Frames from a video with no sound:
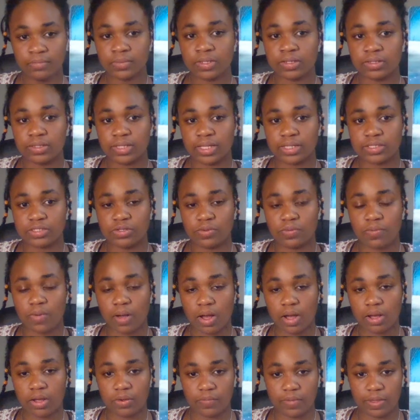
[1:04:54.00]
like to
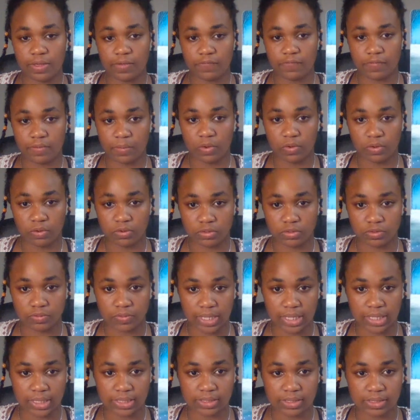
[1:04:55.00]
walk away from old
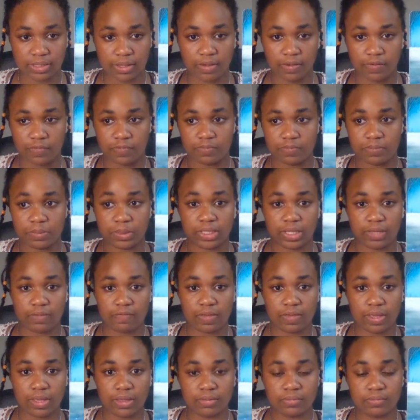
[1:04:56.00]
ways of
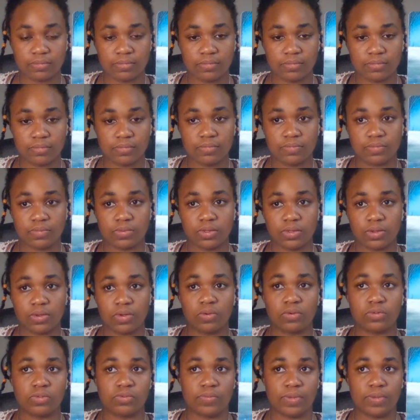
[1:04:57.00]
believing,
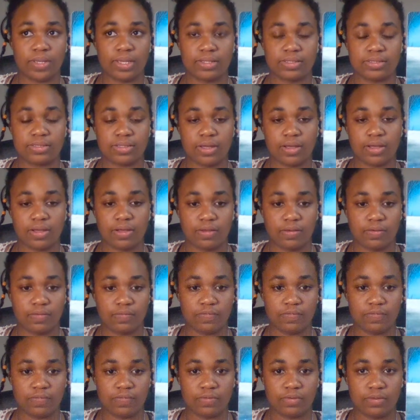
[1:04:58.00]
old ways
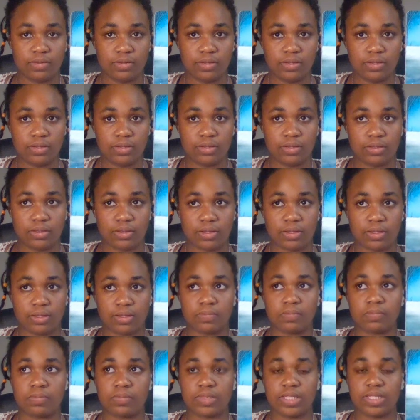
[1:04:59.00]
of
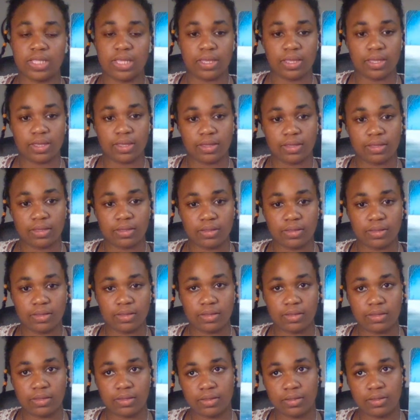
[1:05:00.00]
thinking
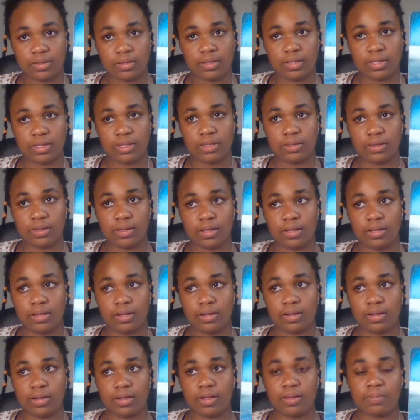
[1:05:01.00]

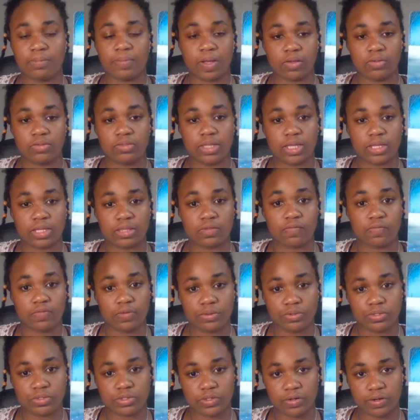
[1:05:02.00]
about like the
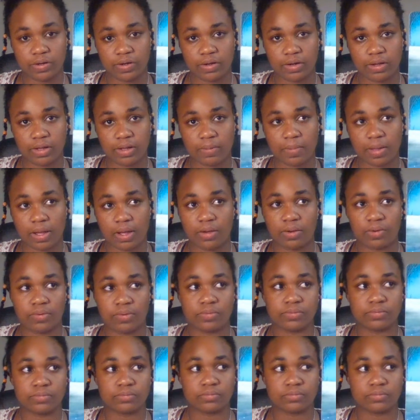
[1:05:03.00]
future, about,